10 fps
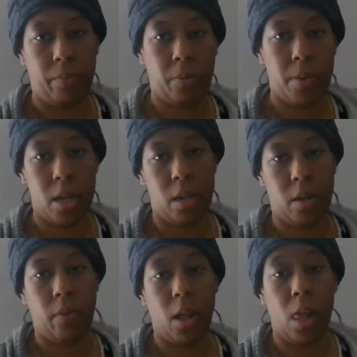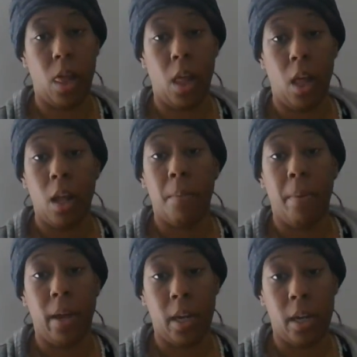Speaking of,
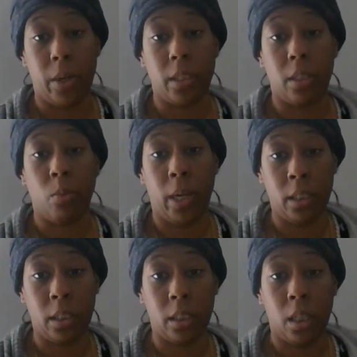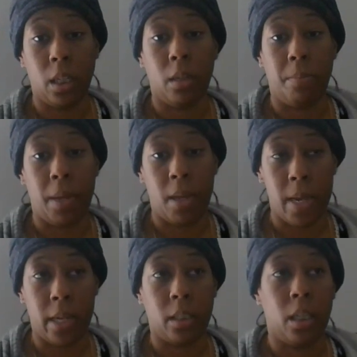but anyways, rest,
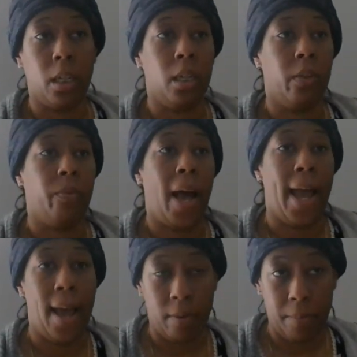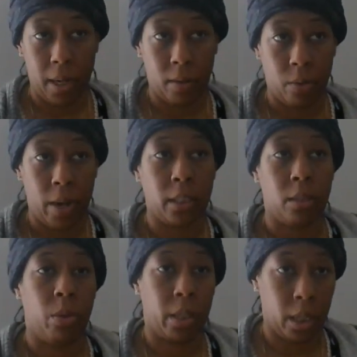babies I haven't been able to rest,
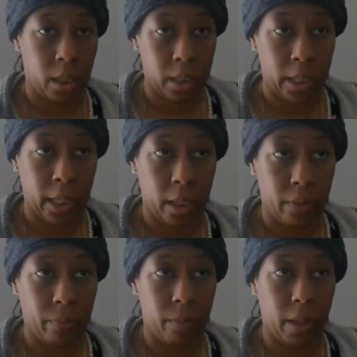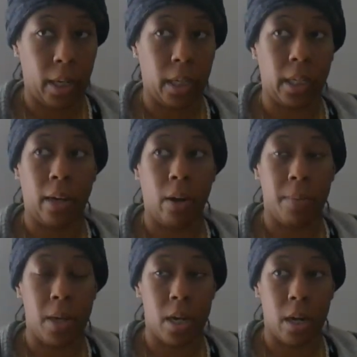working all night, and now I'm
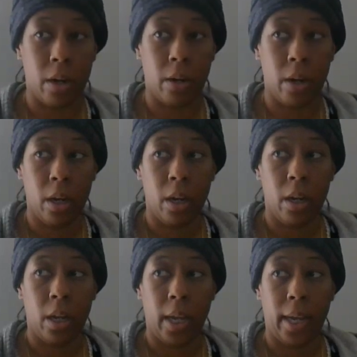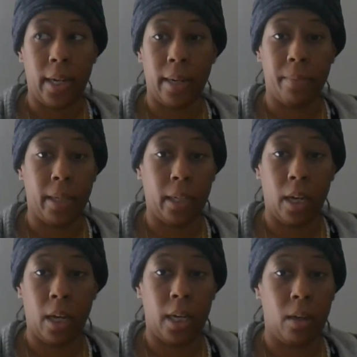here. And I'm like,
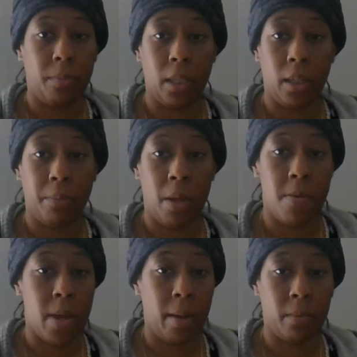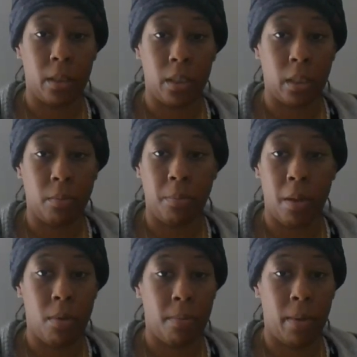God help me. Maybe I'm learning something. Maybe
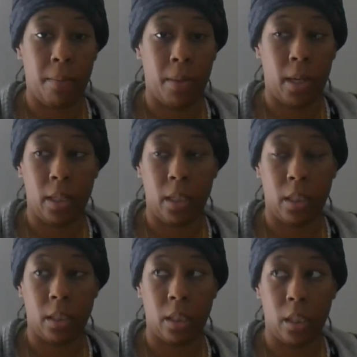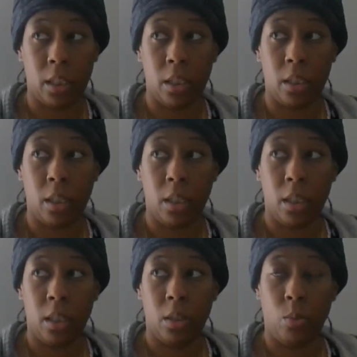my mind needs to hear
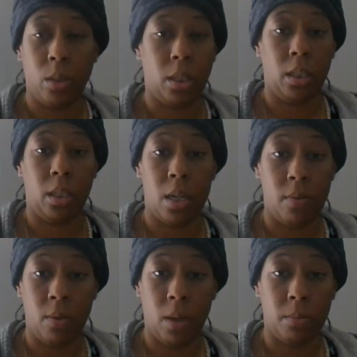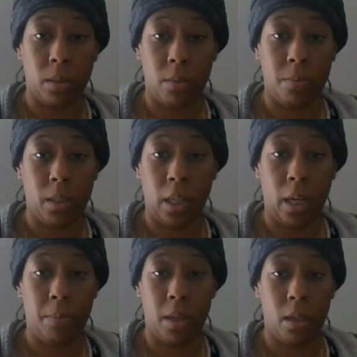what's TV while I'm sleeping to help
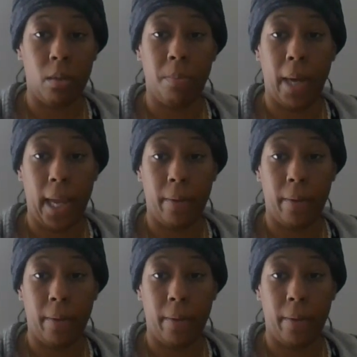me heal. Bye.